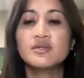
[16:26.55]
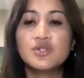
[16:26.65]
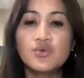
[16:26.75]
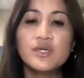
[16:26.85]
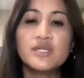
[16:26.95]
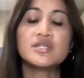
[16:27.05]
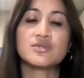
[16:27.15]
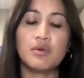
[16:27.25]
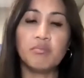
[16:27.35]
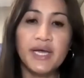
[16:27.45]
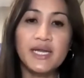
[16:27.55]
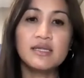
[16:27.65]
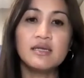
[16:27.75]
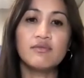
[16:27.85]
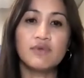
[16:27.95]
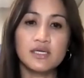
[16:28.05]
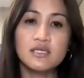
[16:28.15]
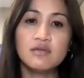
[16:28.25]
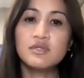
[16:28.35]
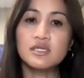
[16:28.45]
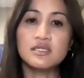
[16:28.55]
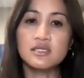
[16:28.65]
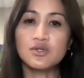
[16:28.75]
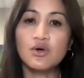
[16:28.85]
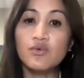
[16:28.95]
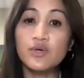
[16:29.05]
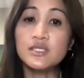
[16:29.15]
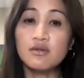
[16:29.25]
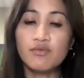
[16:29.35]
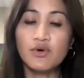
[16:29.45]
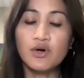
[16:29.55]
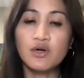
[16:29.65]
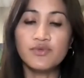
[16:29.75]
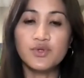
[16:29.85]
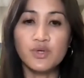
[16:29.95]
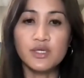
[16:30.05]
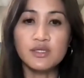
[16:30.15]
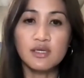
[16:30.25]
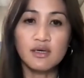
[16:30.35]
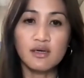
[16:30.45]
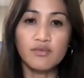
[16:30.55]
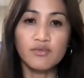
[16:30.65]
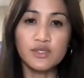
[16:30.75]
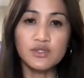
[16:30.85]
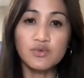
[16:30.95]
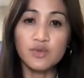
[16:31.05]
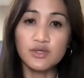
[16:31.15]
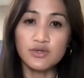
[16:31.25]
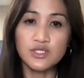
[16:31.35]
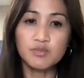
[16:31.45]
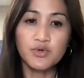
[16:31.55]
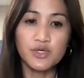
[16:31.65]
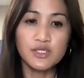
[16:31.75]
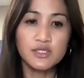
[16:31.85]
doing these repetitive activities that's always involved with doing your sport.